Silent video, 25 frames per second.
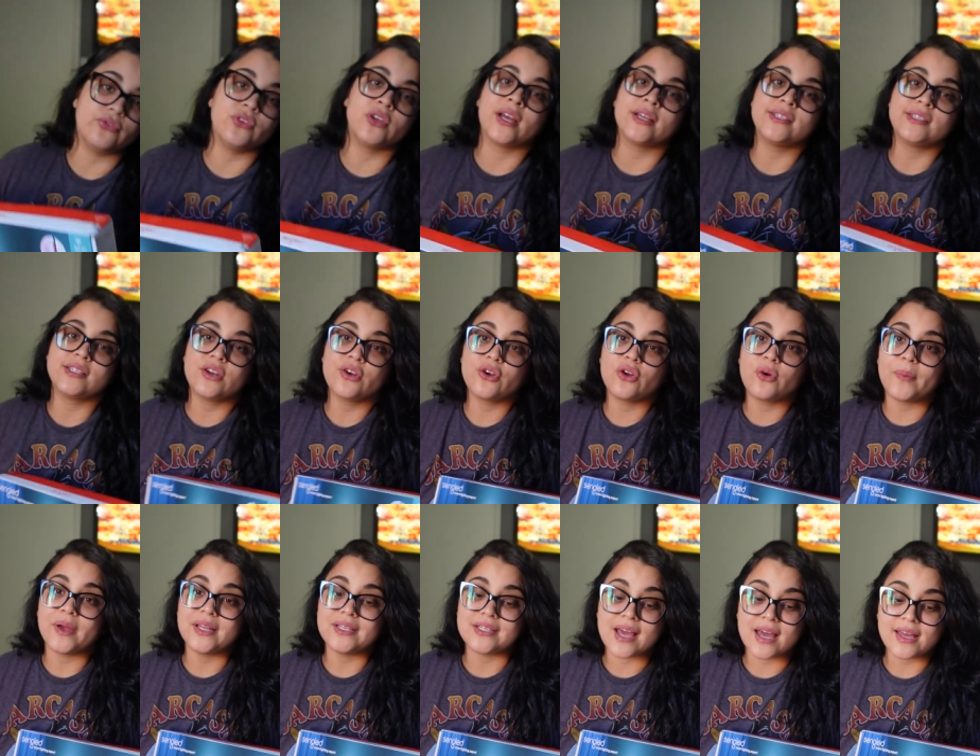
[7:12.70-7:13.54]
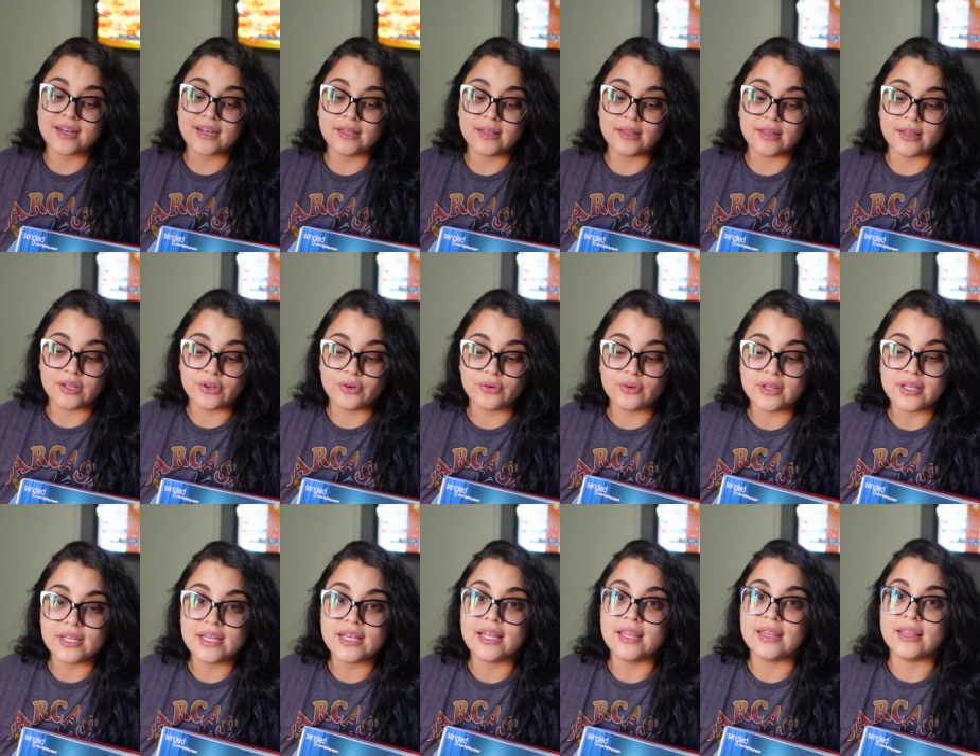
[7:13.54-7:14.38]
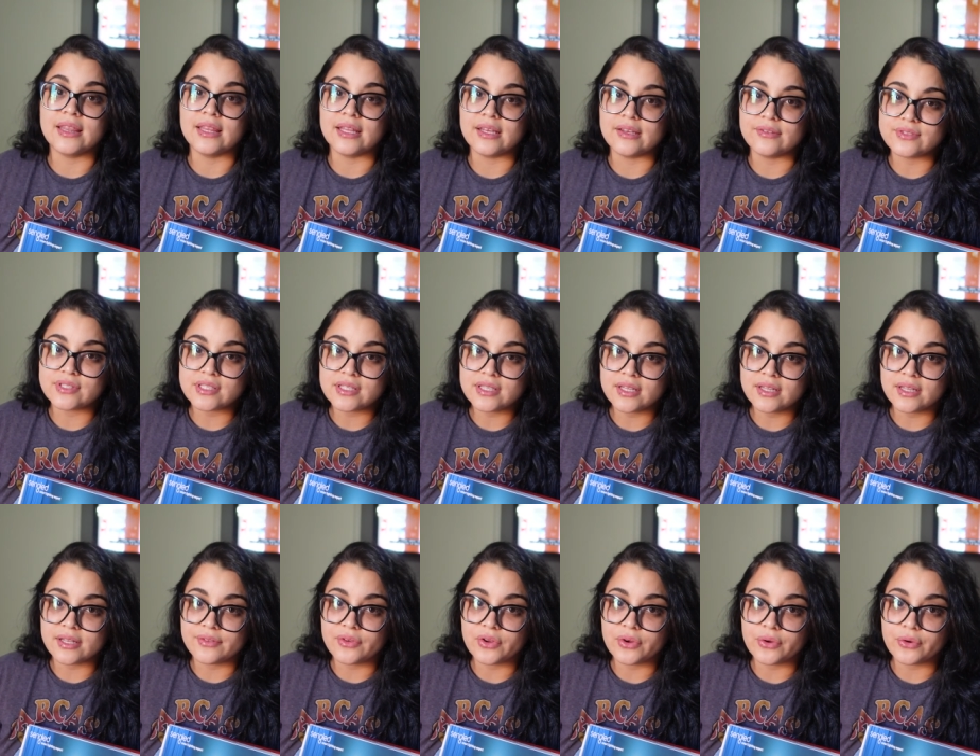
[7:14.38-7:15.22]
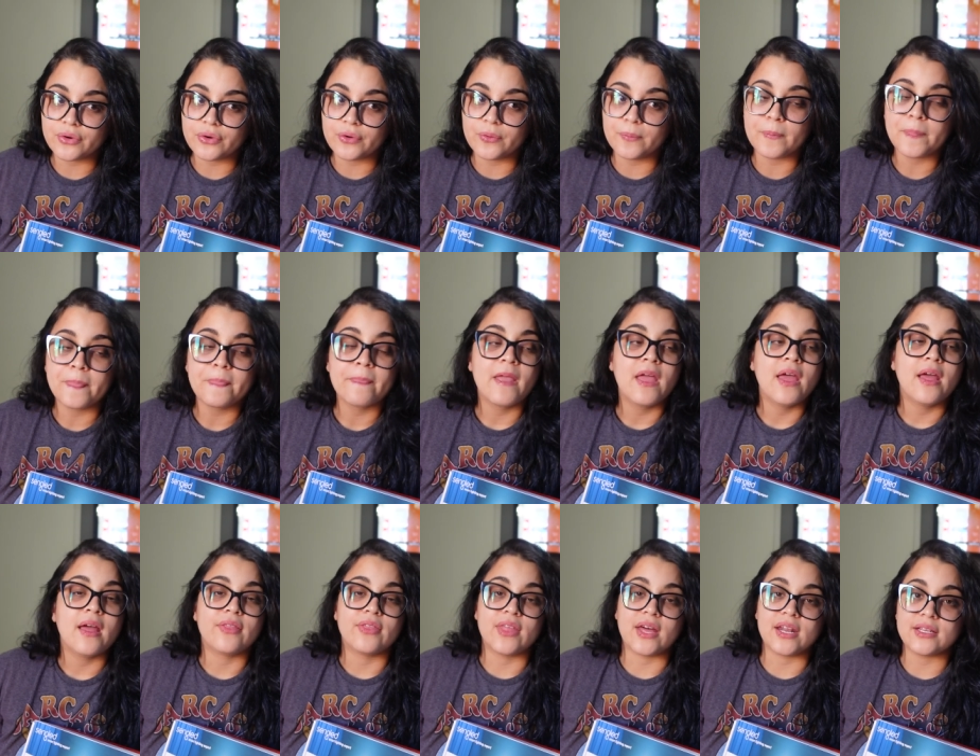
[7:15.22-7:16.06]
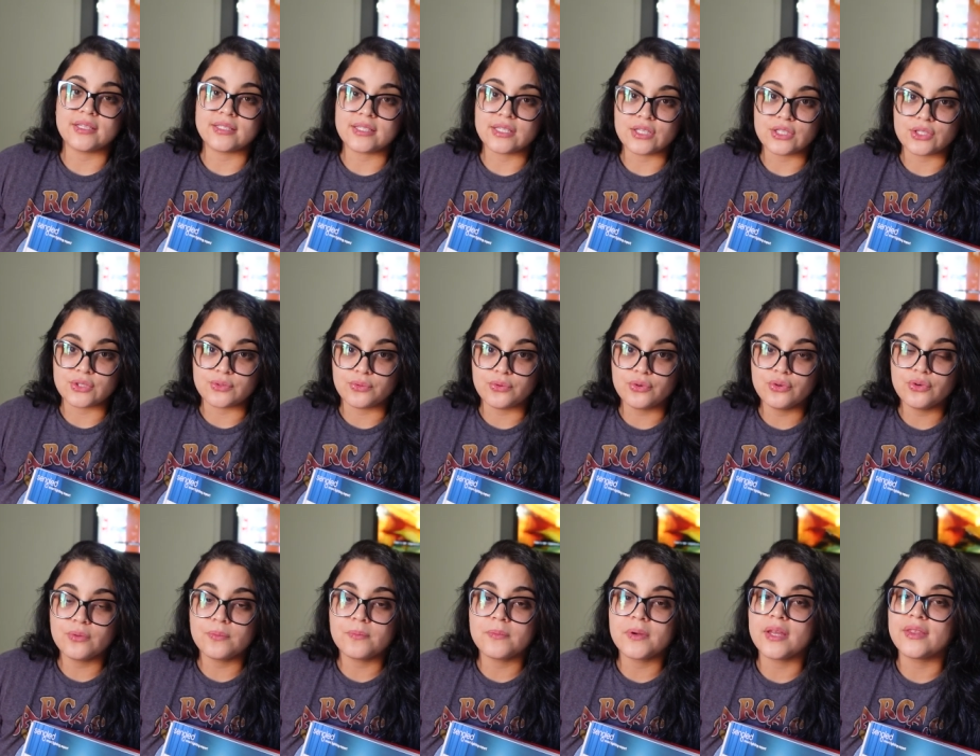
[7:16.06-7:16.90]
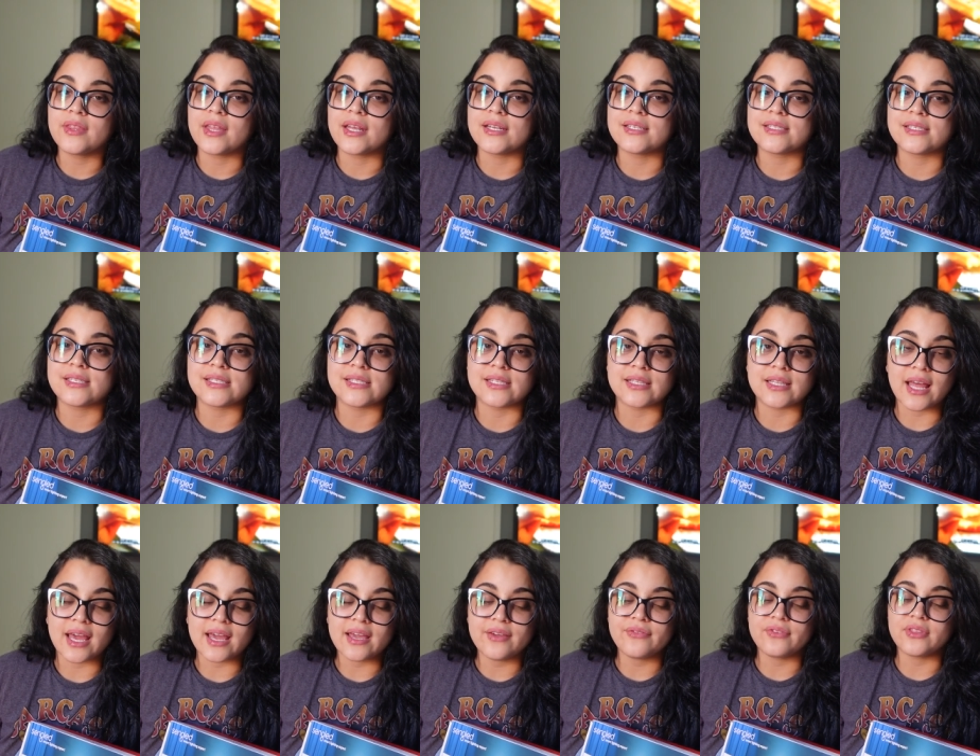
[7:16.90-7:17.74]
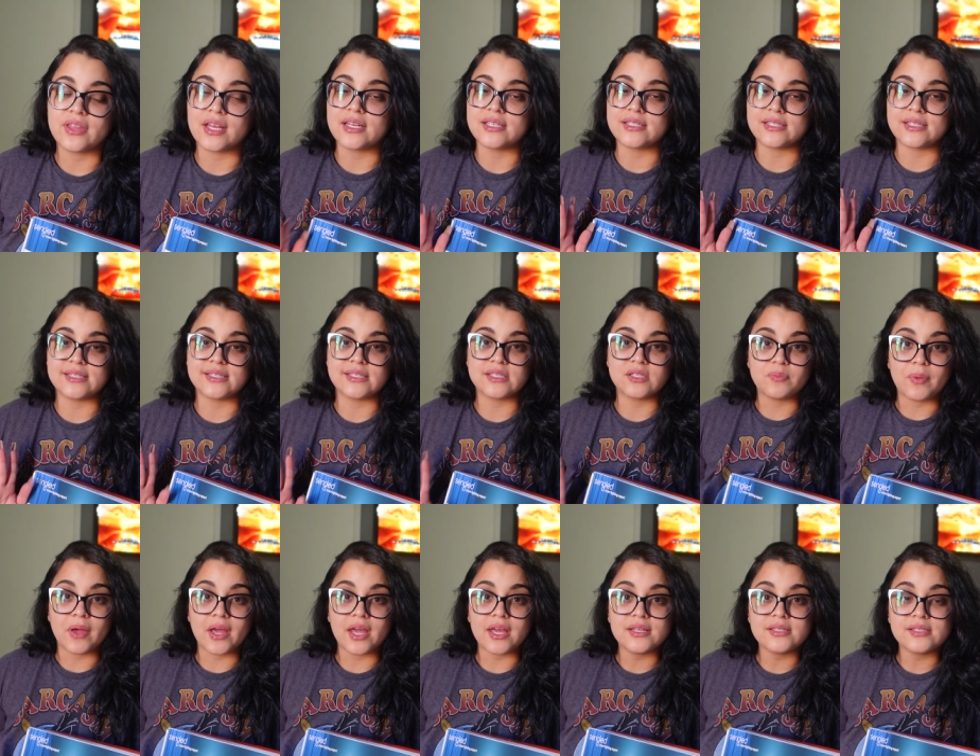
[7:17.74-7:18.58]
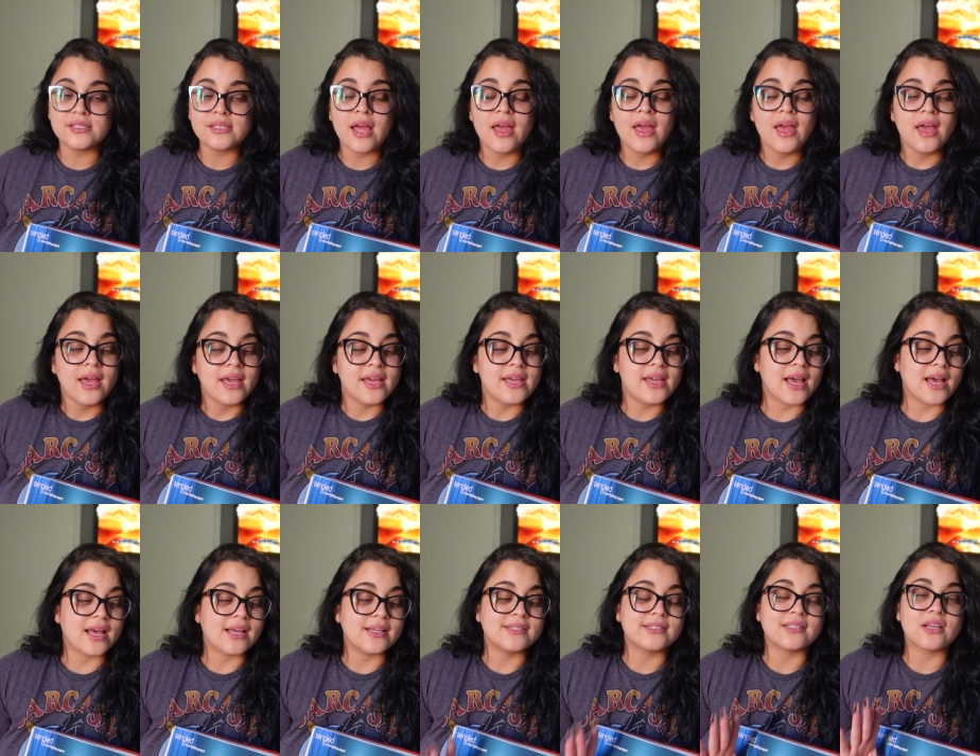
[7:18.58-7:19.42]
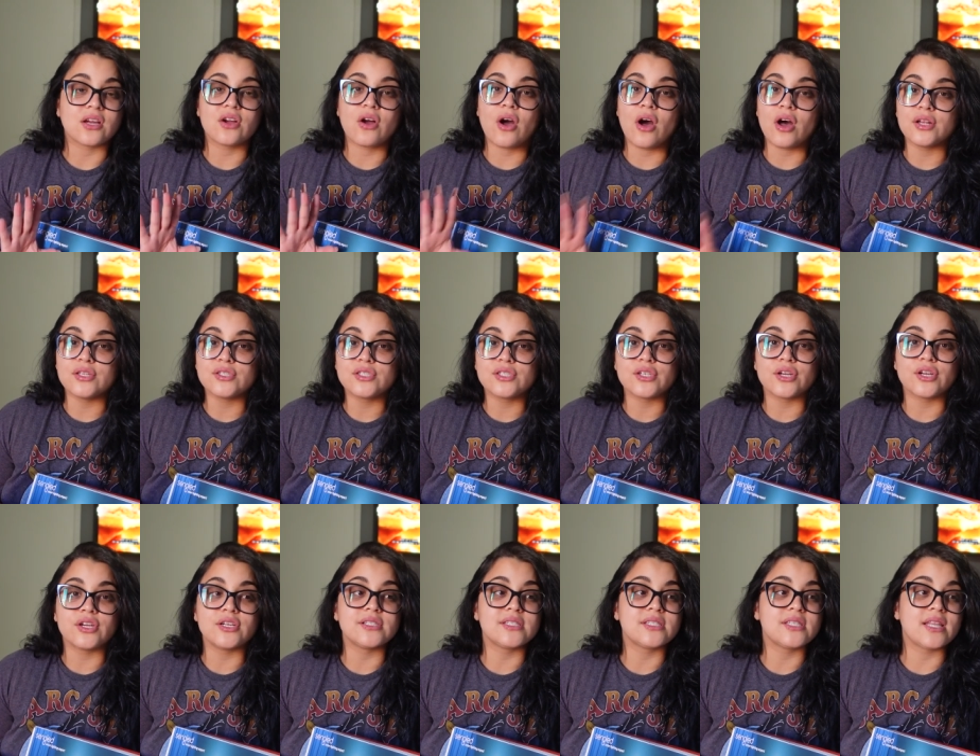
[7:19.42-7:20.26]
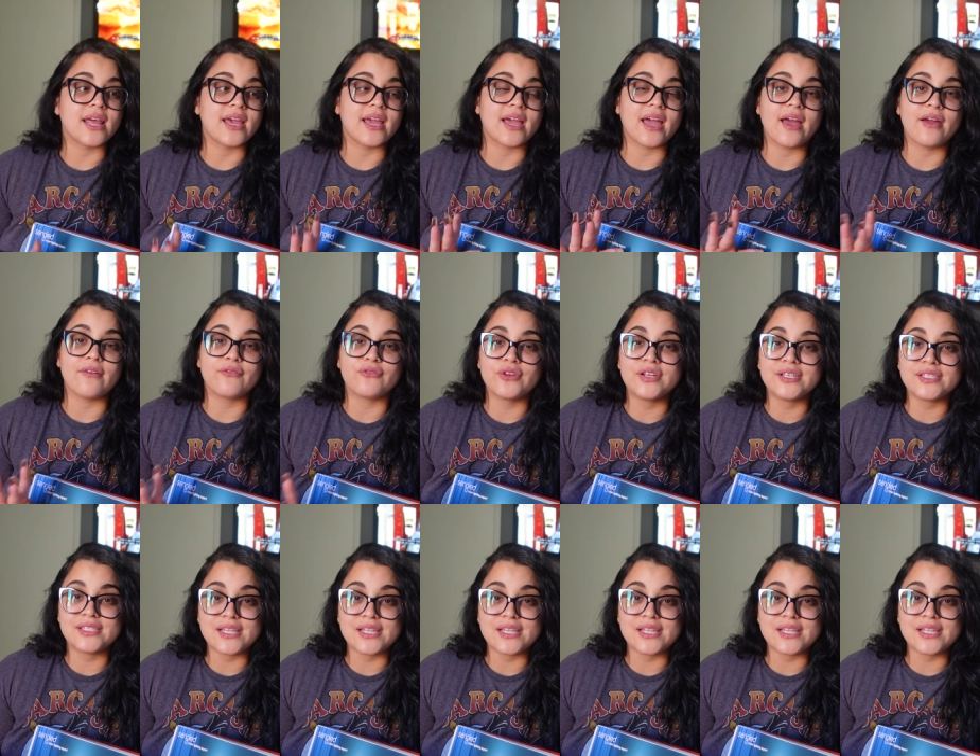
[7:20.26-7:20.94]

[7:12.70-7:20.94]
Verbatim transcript: if you guys didn't know, my dad literally lives in the living room. That is his room. That is his life. That is his space. He has concerts like every